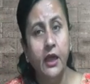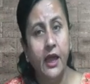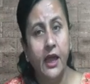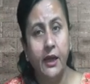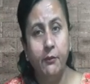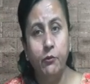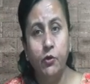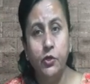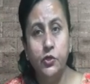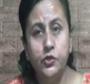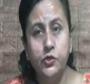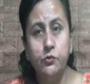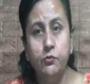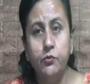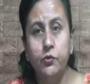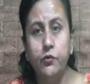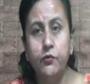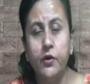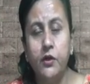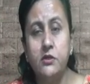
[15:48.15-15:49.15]
I'm going to
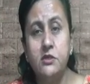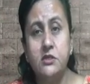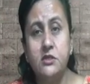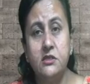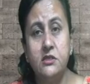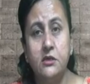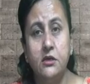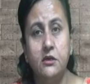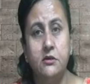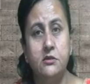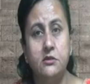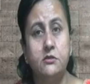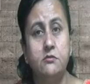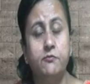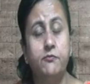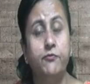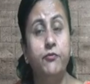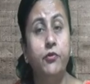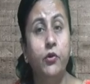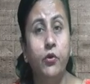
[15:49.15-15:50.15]
move on
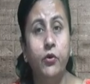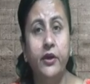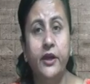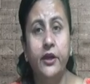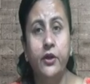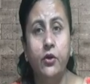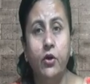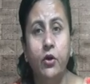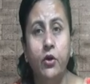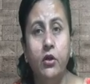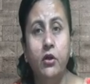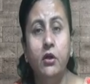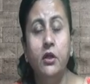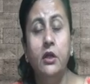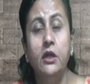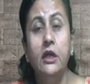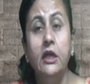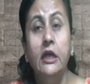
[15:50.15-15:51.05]
floor and all.